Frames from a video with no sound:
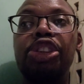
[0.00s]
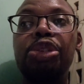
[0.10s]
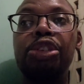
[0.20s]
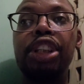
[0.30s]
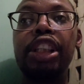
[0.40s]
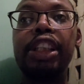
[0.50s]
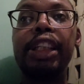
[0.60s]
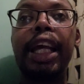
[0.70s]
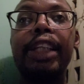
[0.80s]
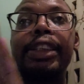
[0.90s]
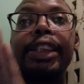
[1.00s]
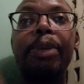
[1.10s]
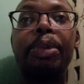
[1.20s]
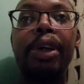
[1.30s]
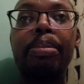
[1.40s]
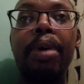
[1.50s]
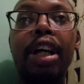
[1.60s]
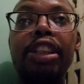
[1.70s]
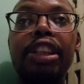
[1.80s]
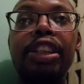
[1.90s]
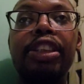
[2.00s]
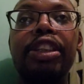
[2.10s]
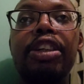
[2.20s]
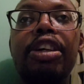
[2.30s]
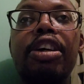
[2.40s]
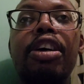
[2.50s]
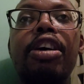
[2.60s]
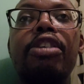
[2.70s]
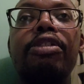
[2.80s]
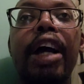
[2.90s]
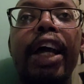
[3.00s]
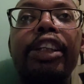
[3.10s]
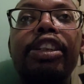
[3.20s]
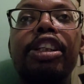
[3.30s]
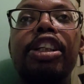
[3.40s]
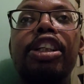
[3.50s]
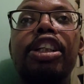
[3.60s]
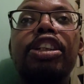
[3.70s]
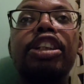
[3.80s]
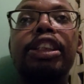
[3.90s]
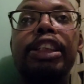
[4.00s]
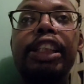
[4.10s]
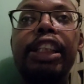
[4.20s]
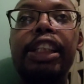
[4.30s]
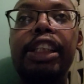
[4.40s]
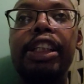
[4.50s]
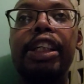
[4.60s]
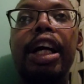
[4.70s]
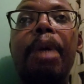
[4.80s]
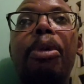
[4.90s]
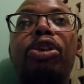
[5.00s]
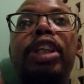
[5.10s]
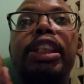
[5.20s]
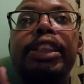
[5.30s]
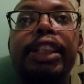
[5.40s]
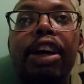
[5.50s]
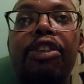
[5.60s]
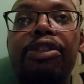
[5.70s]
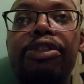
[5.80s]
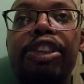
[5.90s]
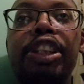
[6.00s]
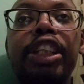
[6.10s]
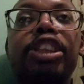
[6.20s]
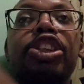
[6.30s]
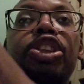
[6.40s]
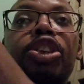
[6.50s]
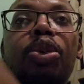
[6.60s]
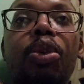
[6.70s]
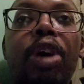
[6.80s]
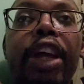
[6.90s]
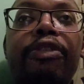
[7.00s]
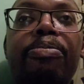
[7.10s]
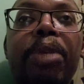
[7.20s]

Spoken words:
Children need to get separate bus, right, to see about themselves. So if